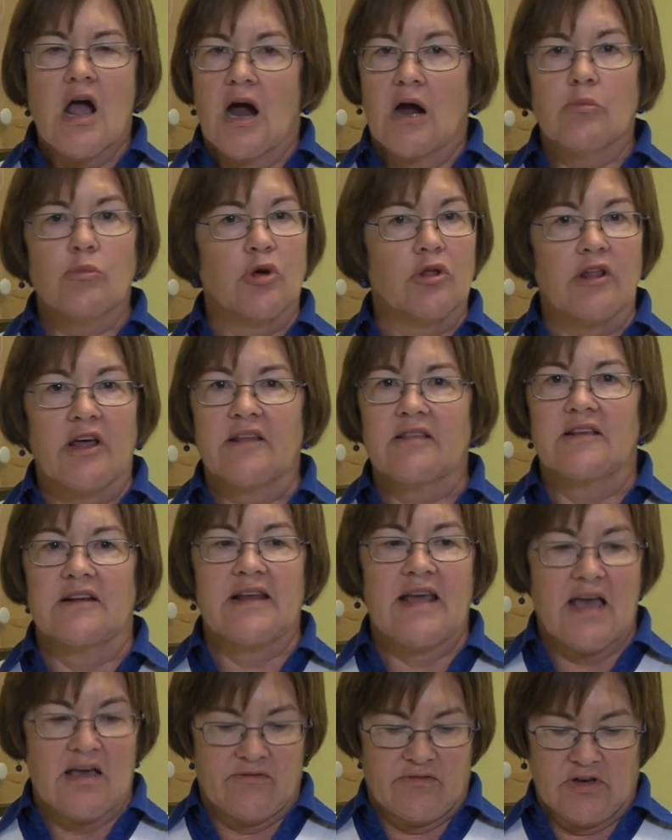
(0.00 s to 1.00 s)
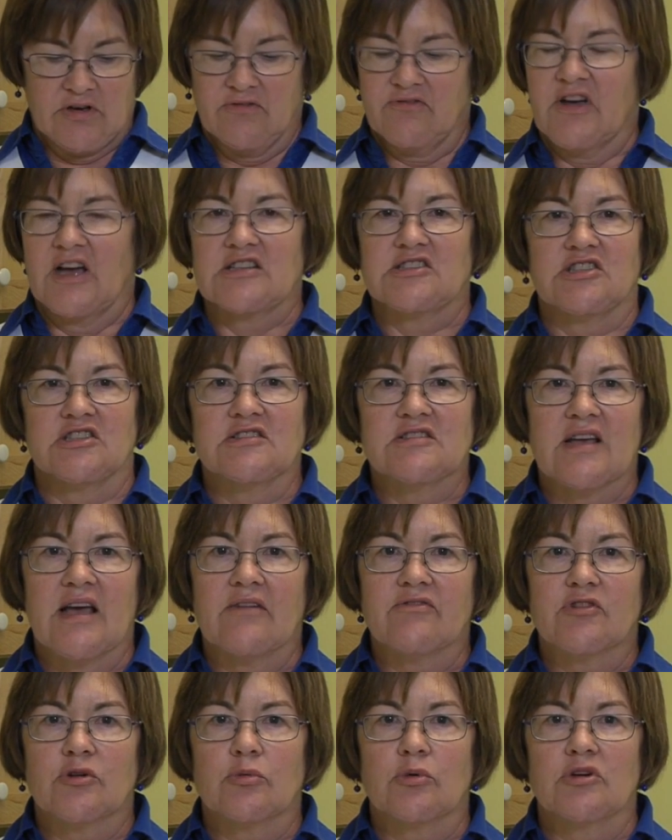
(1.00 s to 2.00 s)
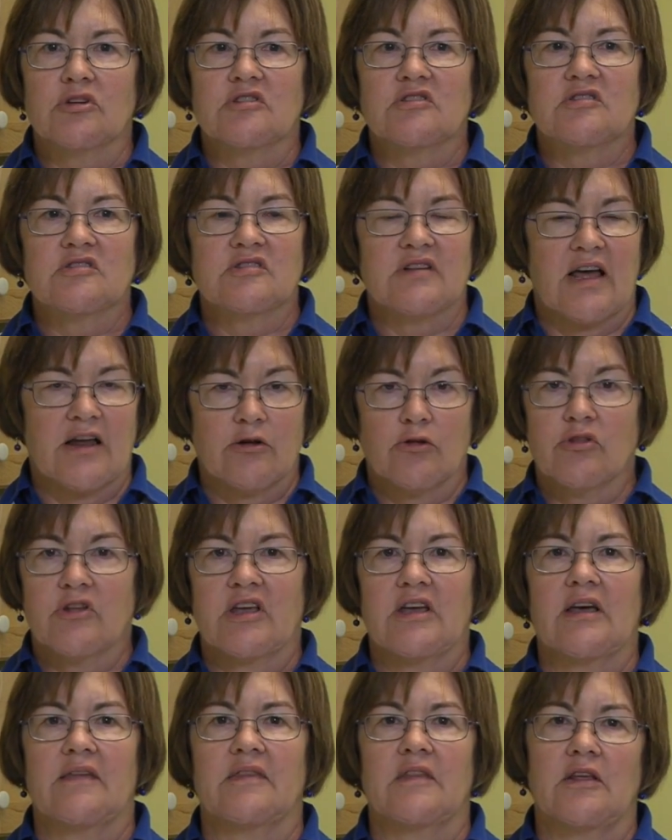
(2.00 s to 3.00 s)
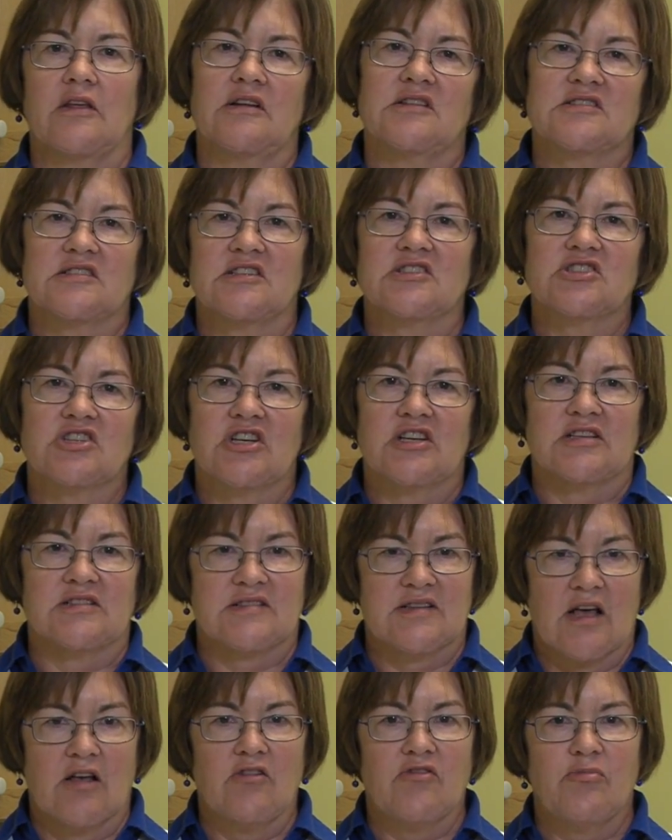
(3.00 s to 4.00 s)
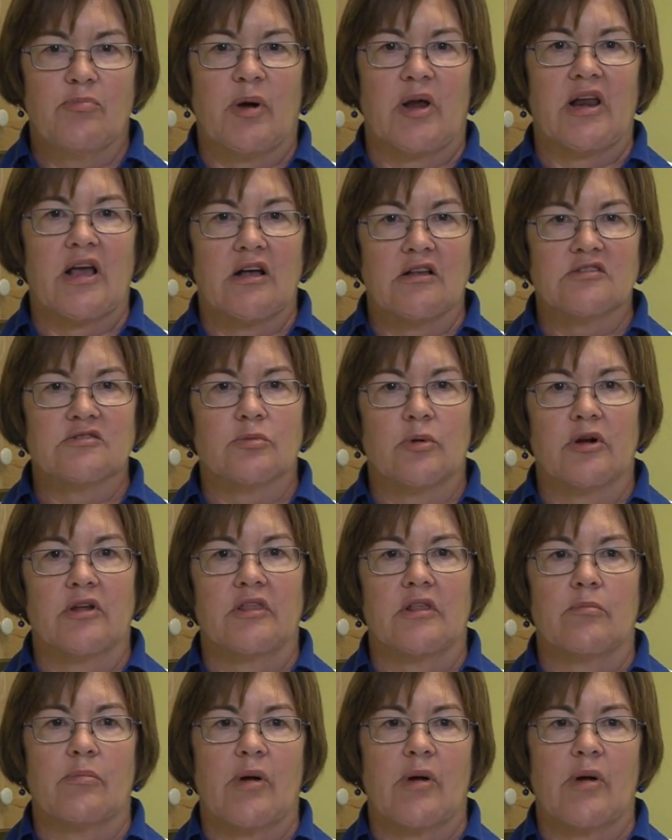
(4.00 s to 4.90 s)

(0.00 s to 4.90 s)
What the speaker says: are more likely to have infections afterwards, not only on the incision itself, but elsewhere in the